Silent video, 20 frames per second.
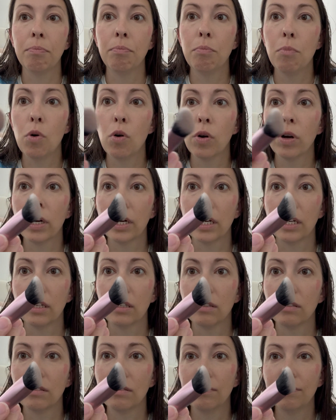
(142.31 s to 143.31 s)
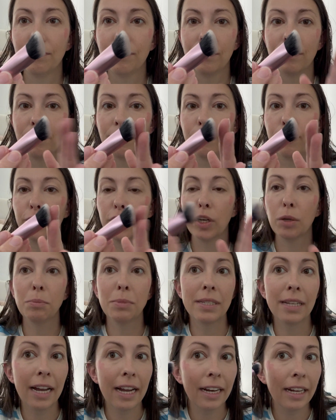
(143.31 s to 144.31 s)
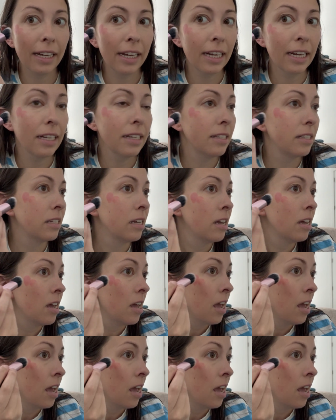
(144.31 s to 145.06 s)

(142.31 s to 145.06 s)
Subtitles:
more firm side, I guess.